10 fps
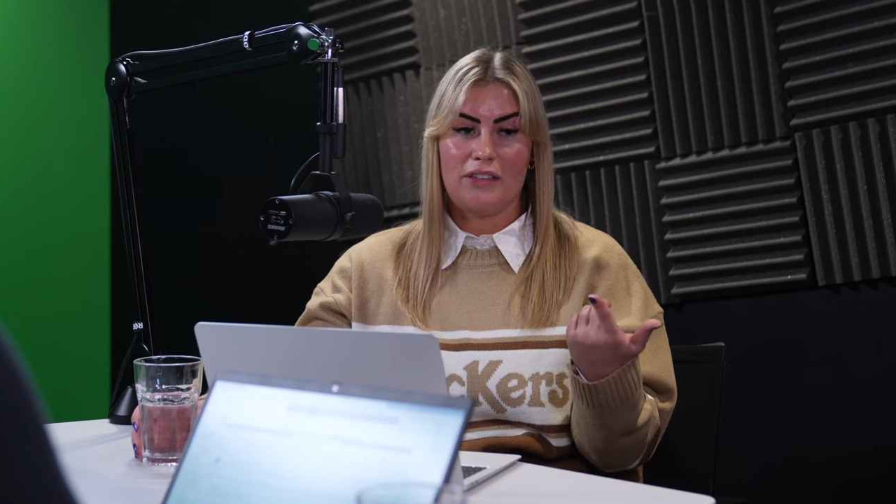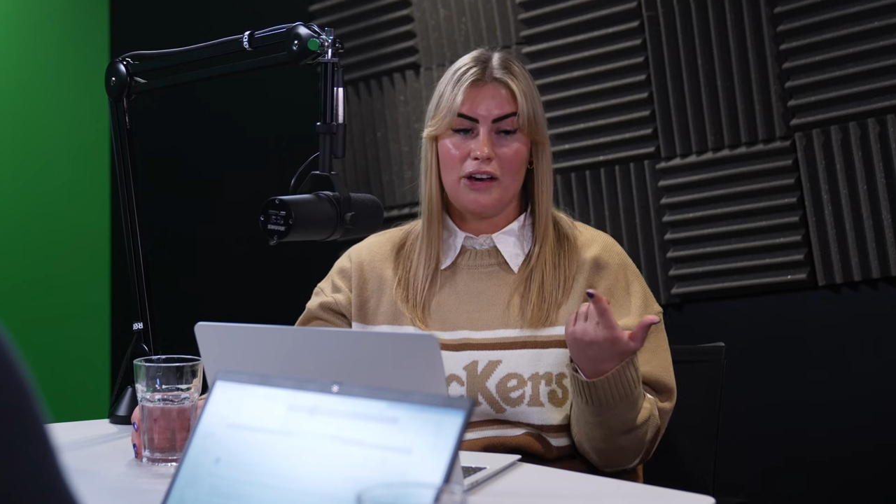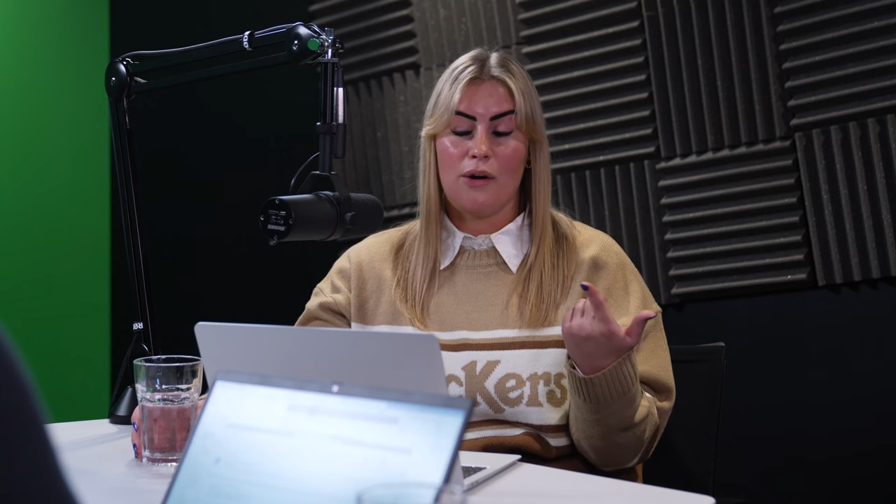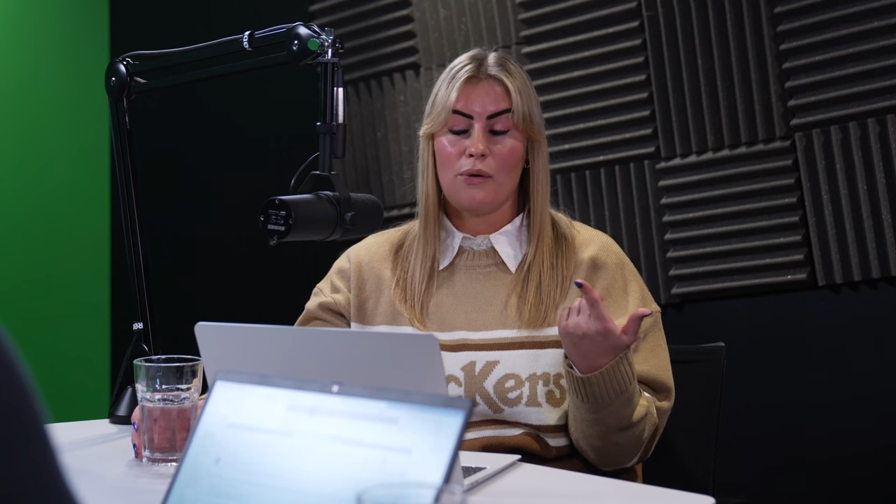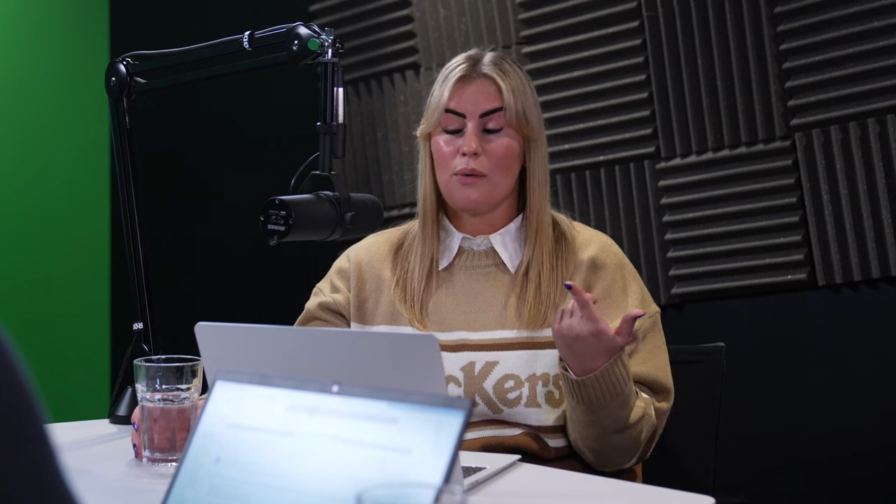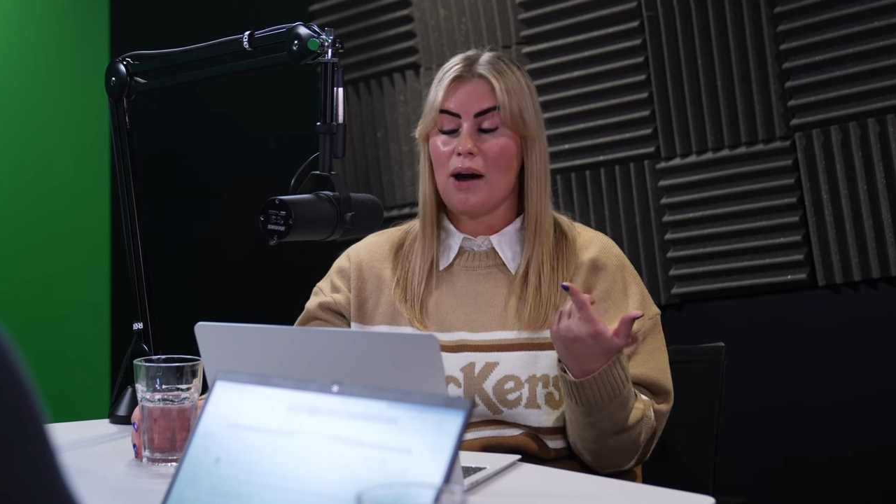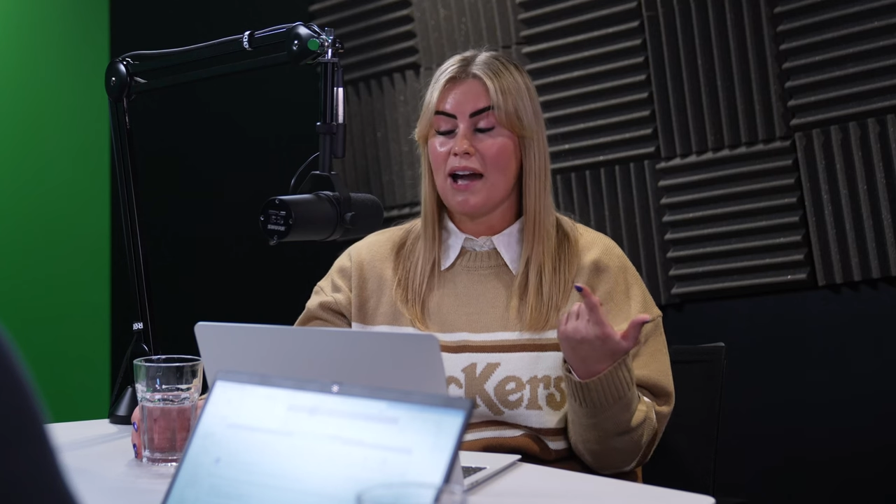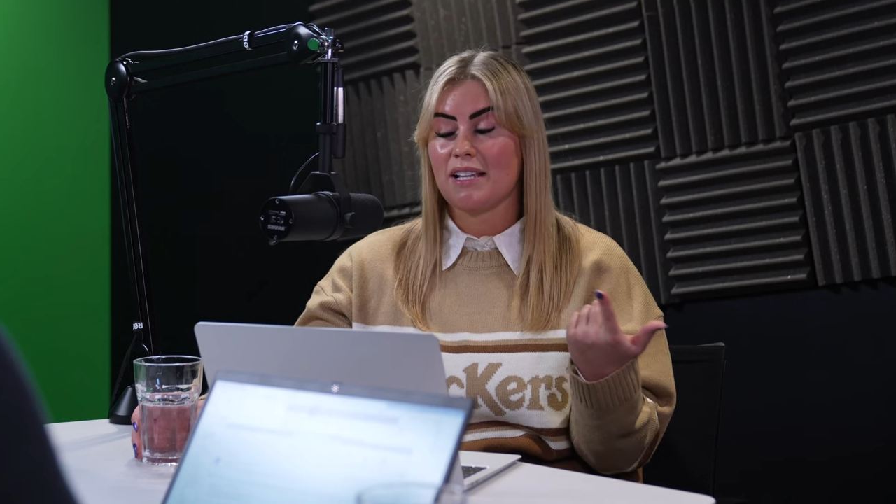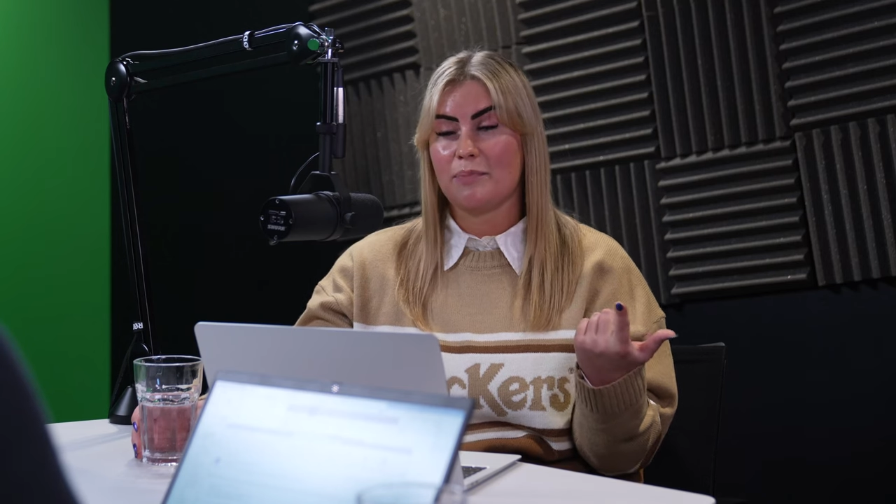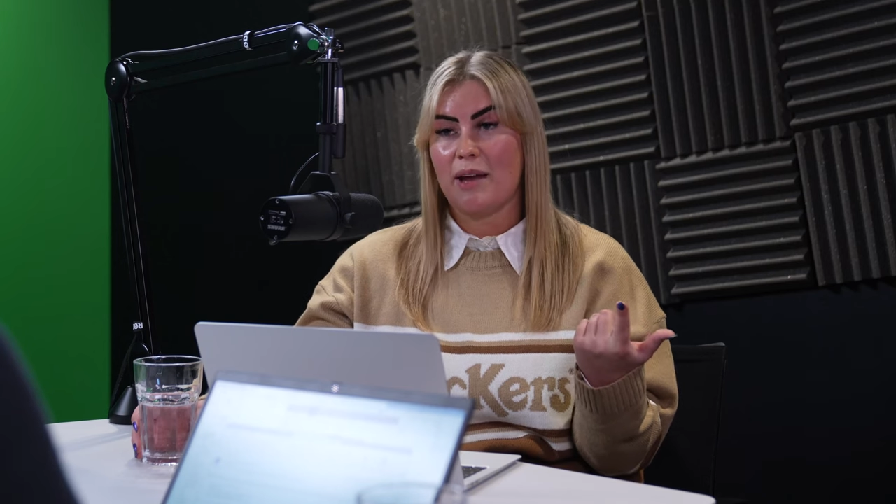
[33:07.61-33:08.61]
the whole
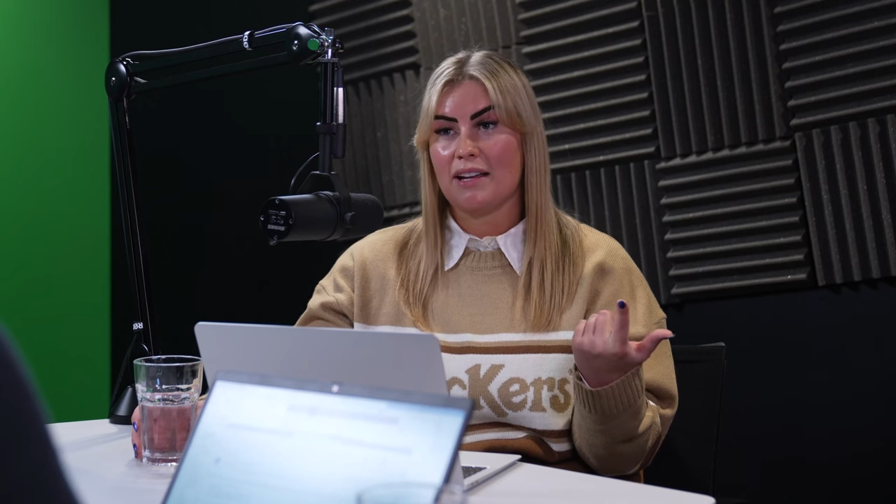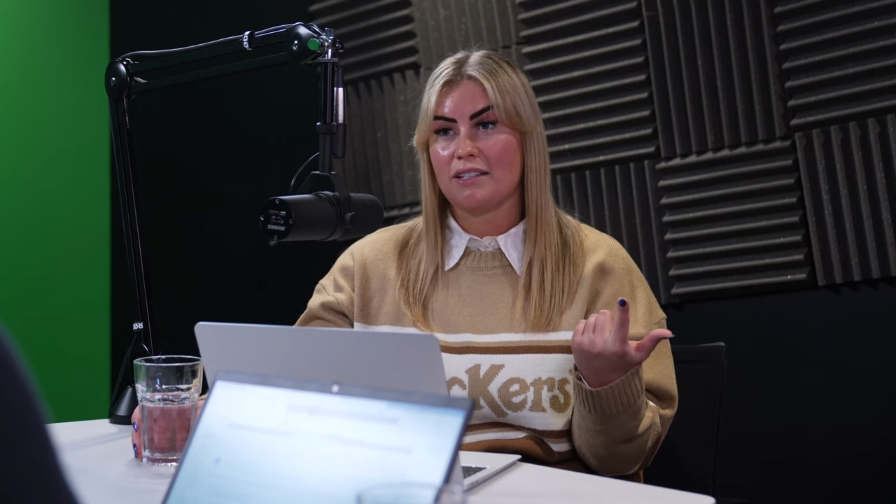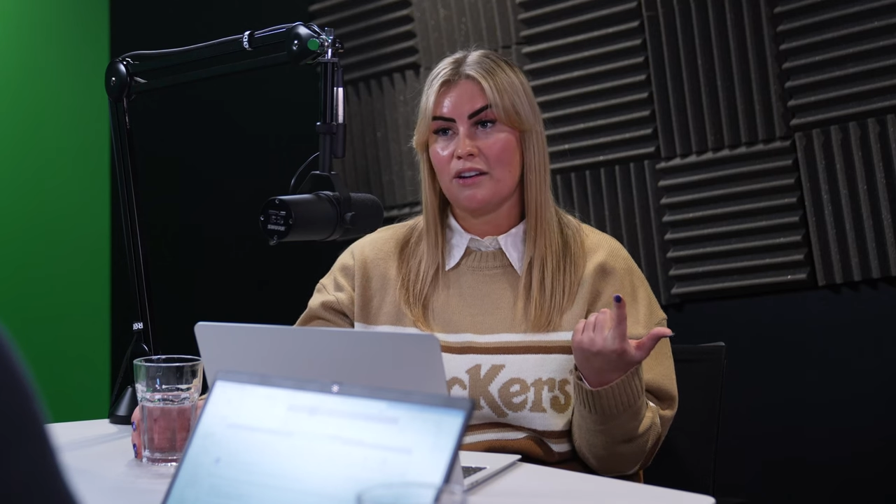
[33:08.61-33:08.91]
aspect